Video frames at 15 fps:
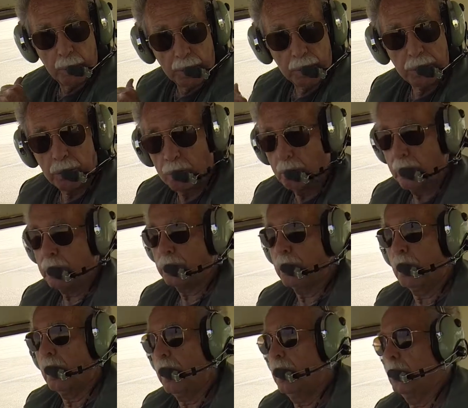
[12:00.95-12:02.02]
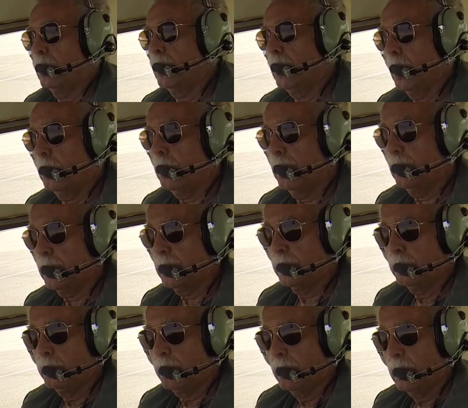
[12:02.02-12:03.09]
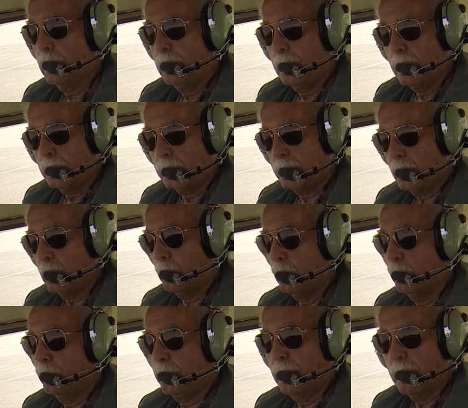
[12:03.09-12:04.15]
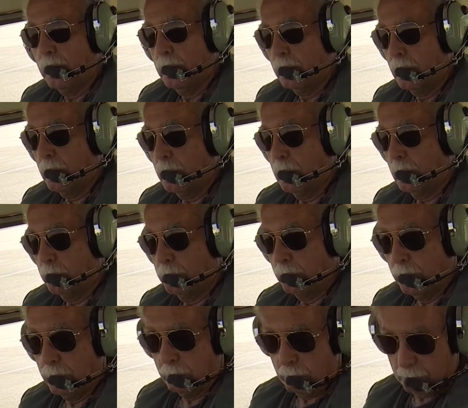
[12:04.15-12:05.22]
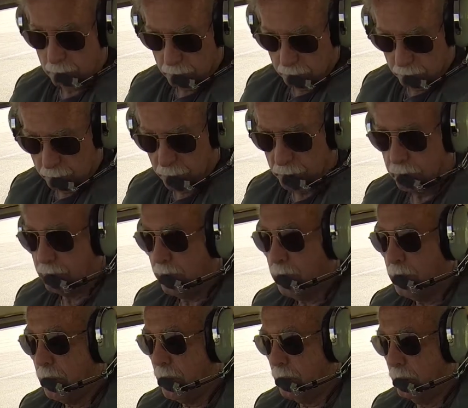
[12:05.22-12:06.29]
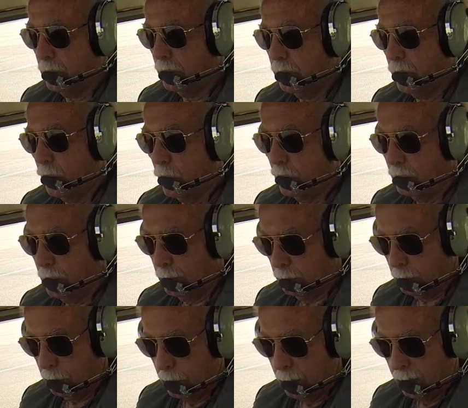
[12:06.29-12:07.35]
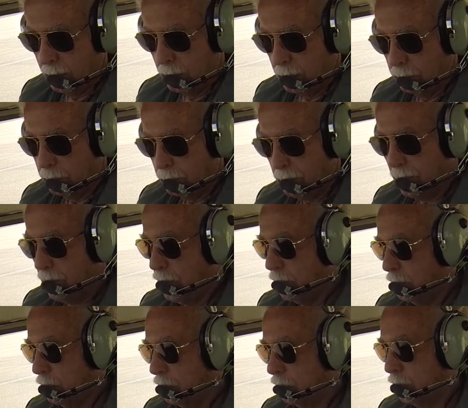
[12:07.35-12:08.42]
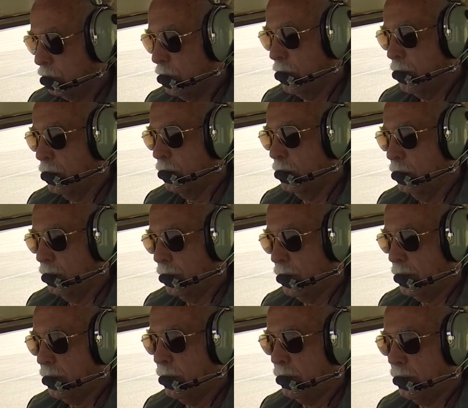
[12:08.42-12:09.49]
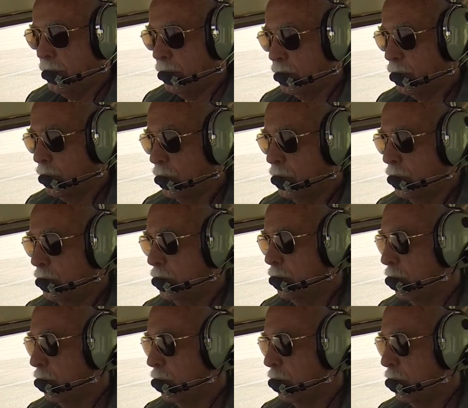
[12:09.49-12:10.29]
Make sure nobody's going to land on top of us. So put your feet down on the floor, add a little throttle, and give it left rudder.